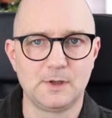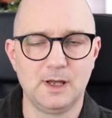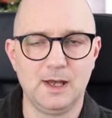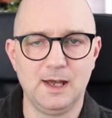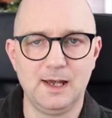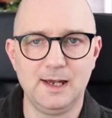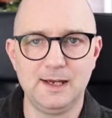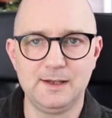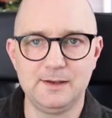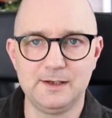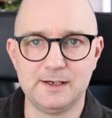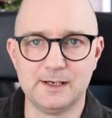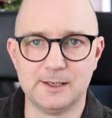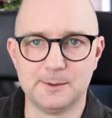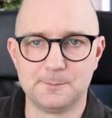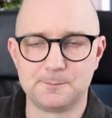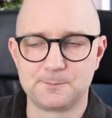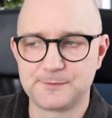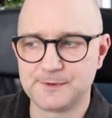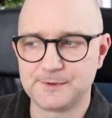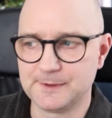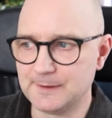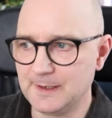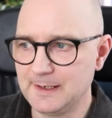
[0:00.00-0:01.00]
Hi there.
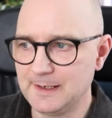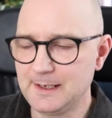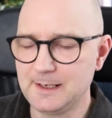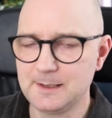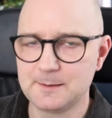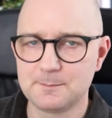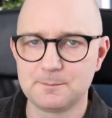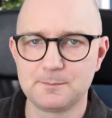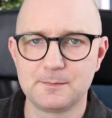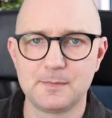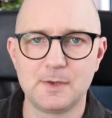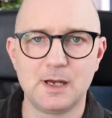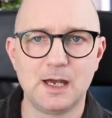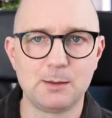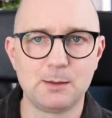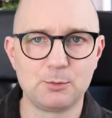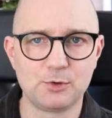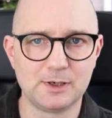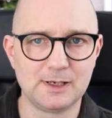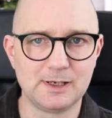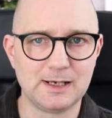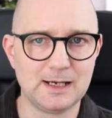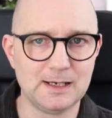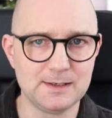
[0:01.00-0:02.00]
Today I'm going
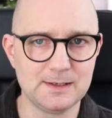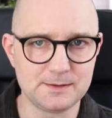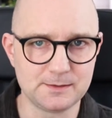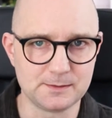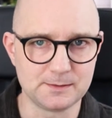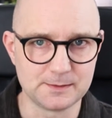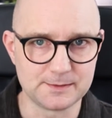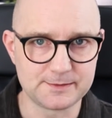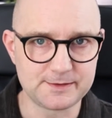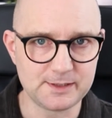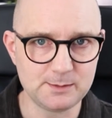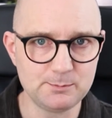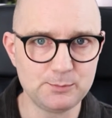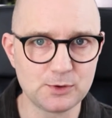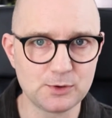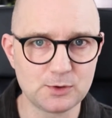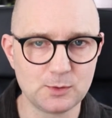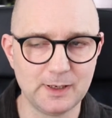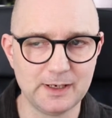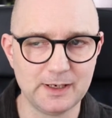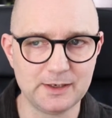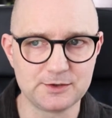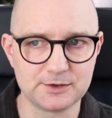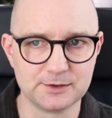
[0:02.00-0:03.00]
to answer the simple
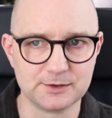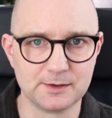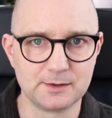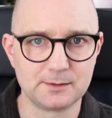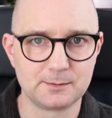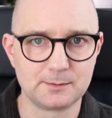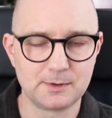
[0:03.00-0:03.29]
question